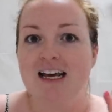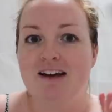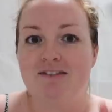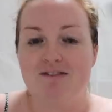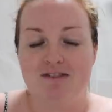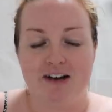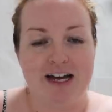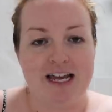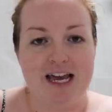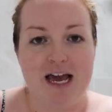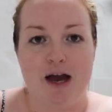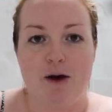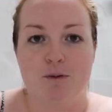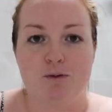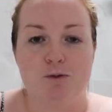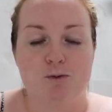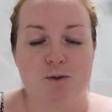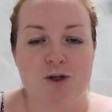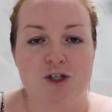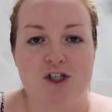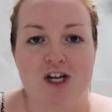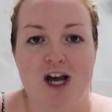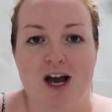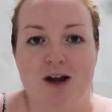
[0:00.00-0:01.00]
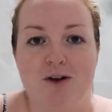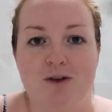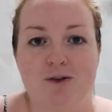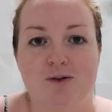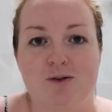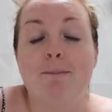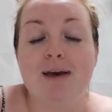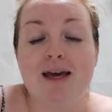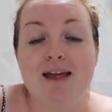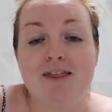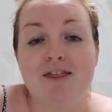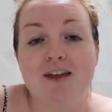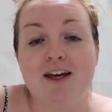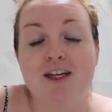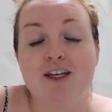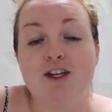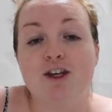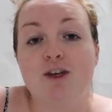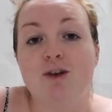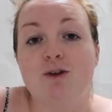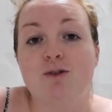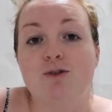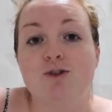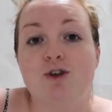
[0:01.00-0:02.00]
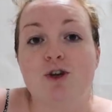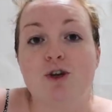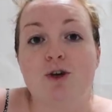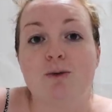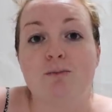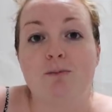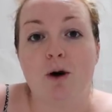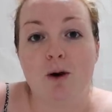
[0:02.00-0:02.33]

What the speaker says: Really helps my channel. Big thank you to